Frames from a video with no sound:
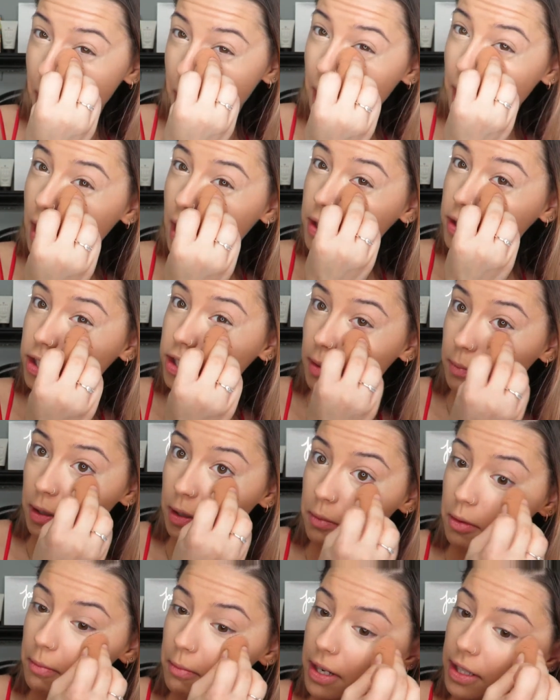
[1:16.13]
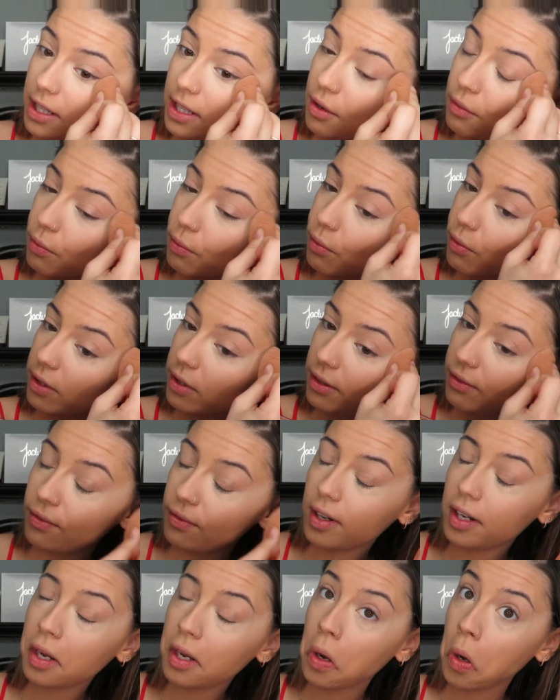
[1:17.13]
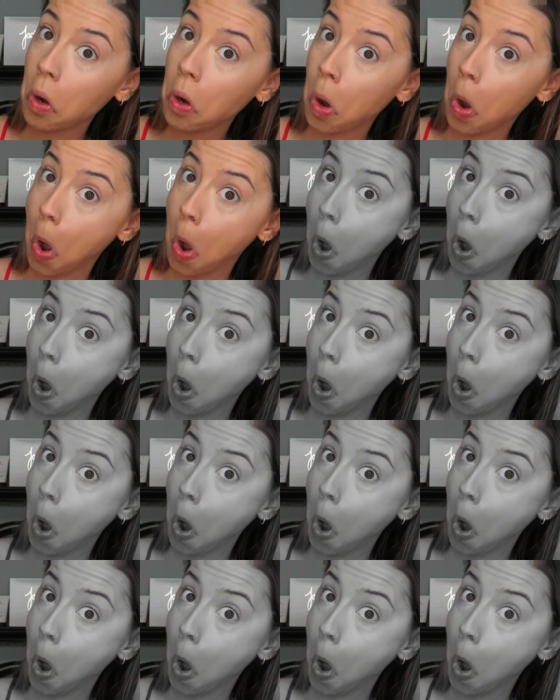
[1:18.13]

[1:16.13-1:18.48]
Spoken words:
And some people make that really funny